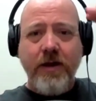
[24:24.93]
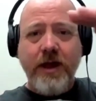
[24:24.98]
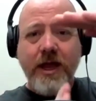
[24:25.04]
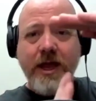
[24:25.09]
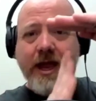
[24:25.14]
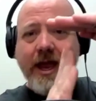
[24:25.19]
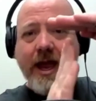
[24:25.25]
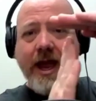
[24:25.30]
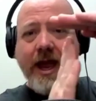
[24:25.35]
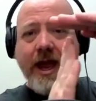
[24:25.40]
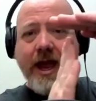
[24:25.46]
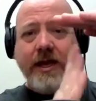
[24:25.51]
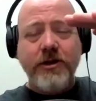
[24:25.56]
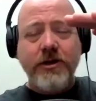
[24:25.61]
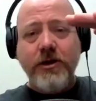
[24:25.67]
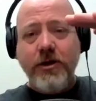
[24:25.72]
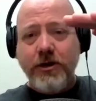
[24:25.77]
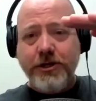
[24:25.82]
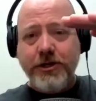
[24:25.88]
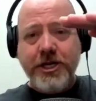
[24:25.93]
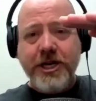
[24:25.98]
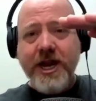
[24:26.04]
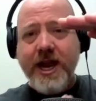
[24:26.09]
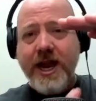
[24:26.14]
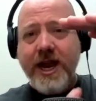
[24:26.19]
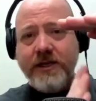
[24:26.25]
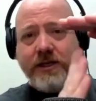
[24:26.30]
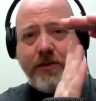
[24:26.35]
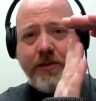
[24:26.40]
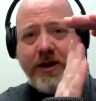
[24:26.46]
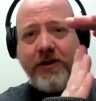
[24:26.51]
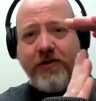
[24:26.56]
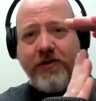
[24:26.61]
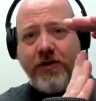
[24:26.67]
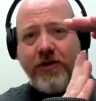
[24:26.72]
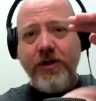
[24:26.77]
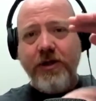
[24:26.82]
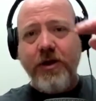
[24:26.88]
he has to or she has to
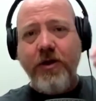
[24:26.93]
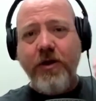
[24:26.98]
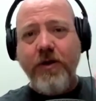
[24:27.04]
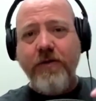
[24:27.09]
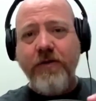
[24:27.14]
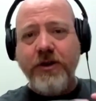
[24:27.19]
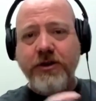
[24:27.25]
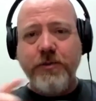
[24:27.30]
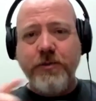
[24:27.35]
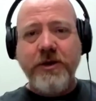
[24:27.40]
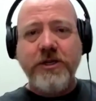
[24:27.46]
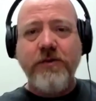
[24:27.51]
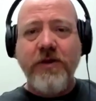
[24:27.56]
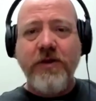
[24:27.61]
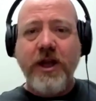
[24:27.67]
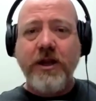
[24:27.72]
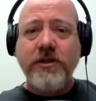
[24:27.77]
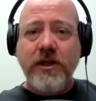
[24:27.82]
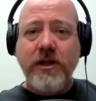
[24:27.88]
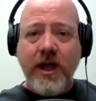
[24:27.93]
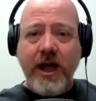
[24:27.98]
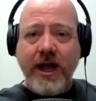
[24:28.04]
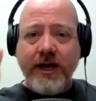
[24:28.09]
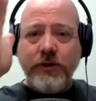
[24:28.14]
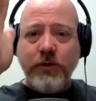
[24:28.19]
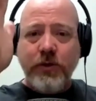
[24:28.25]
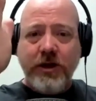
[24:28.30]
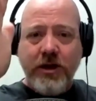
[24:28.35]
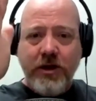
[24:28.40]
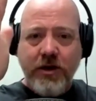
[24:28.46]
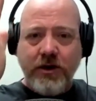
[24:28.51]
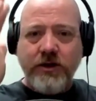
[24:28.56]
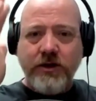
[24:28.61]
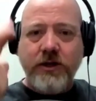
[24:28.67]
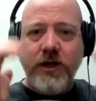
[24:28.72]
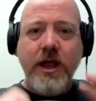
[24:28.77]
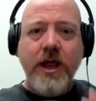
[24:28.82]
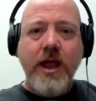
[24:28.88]
make sure that her vision mission values aligns with
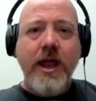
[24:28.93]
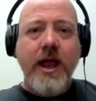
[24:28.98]
yours